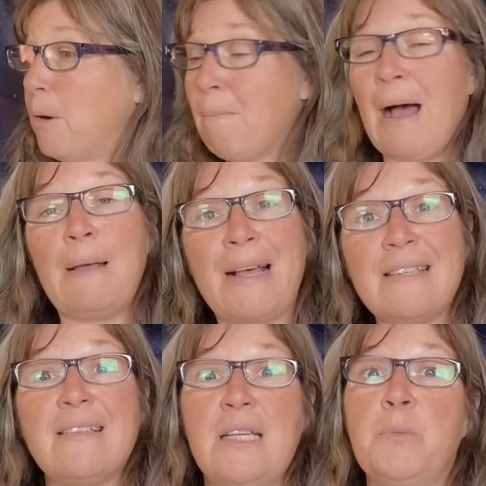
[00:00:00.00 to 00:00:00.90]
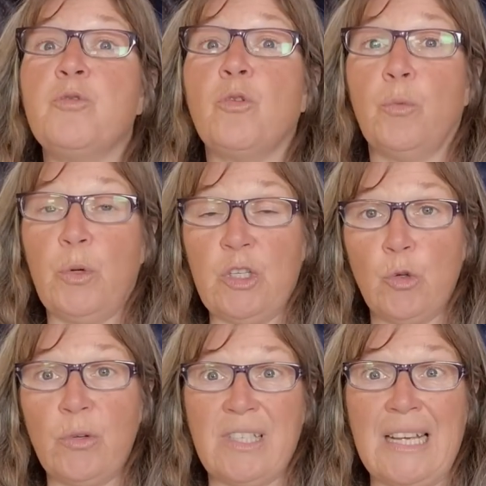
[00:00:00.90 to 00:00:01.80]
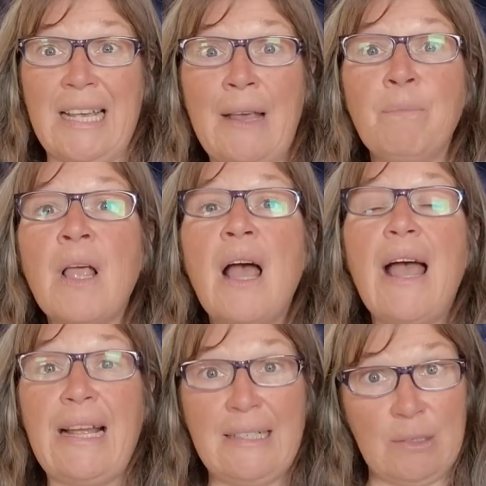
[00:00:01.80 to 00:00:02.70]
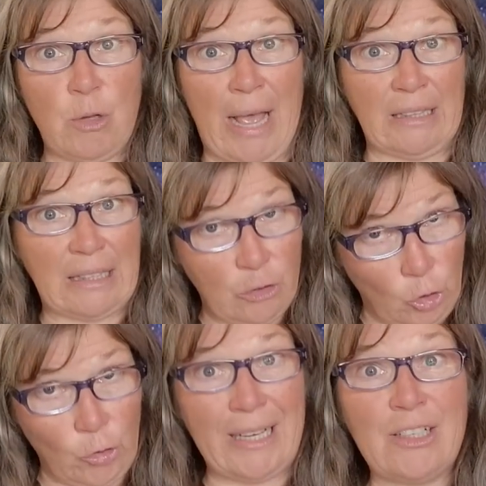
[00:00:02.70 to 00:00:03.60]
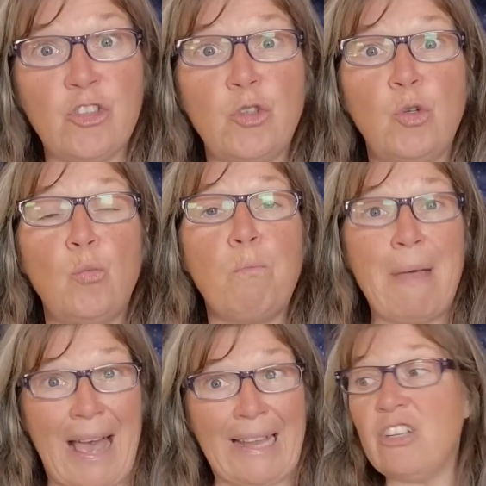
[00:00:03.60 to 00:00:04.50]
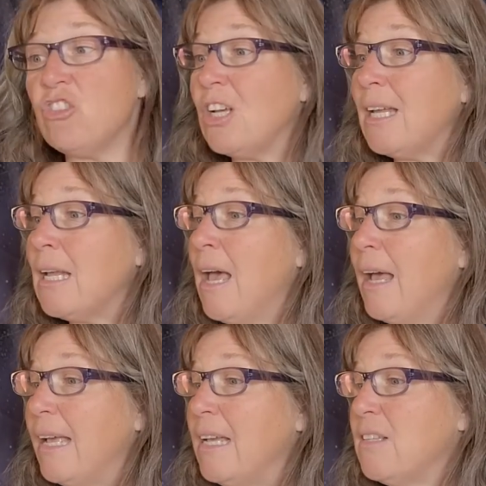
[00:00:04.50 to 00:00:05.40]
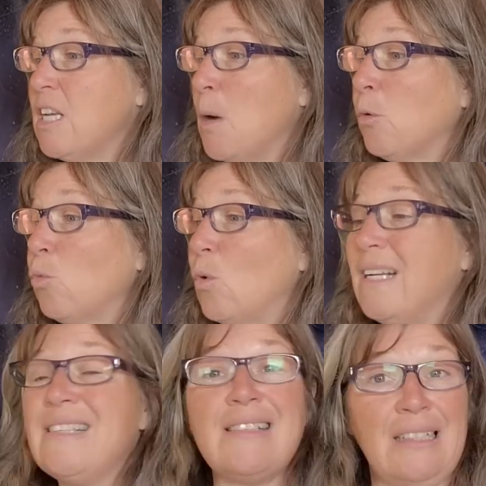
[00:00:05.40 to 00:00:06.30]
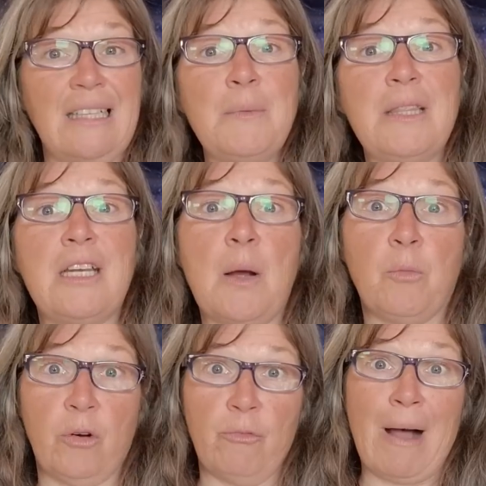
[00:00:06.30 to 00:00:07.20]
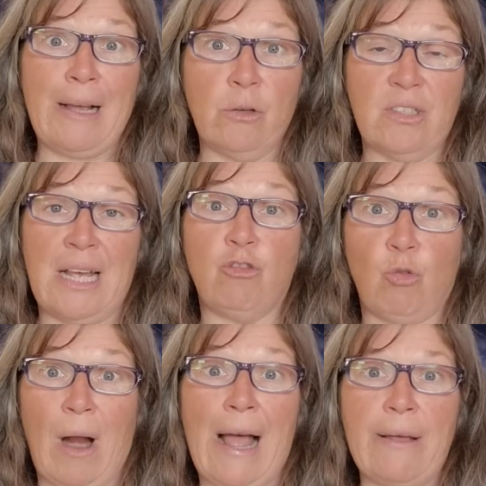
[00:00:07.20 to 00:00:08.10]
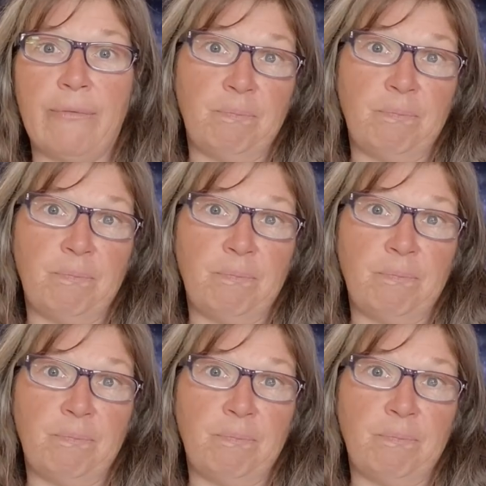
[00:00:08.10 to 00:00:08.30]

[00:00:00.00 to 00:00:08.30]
But my best tips for reducing it and learning to manage it is, number one is to limit the number of miles I drive.